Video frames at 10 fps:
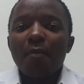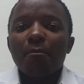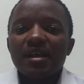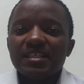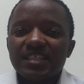
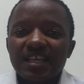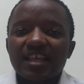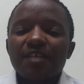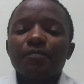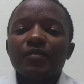By
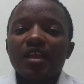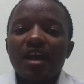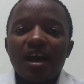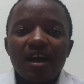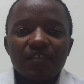
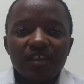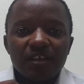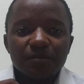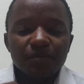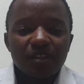checking
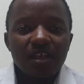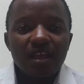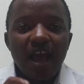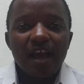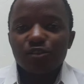
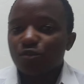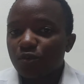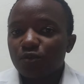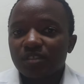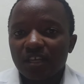the high
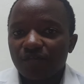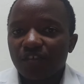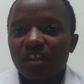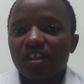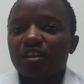school
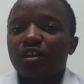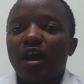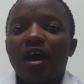certificate